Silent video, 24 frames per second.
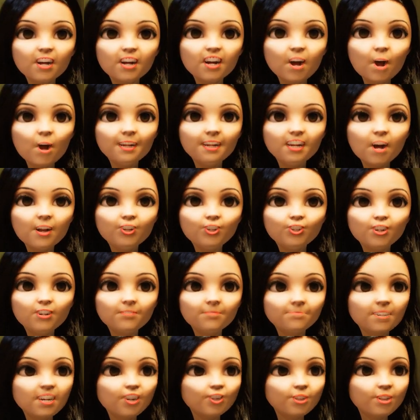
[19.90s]
you and your
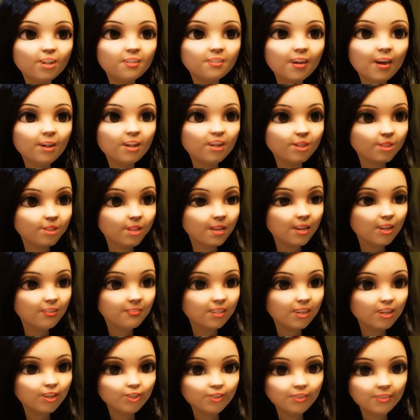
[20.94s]
sophisticated
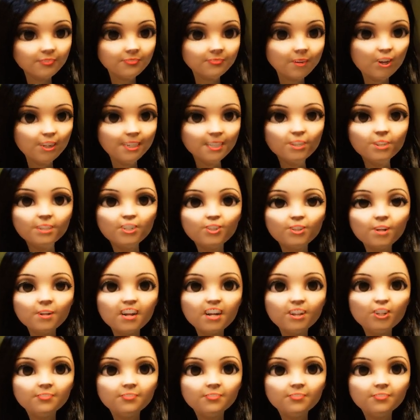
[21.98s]
dramas. Why not just read a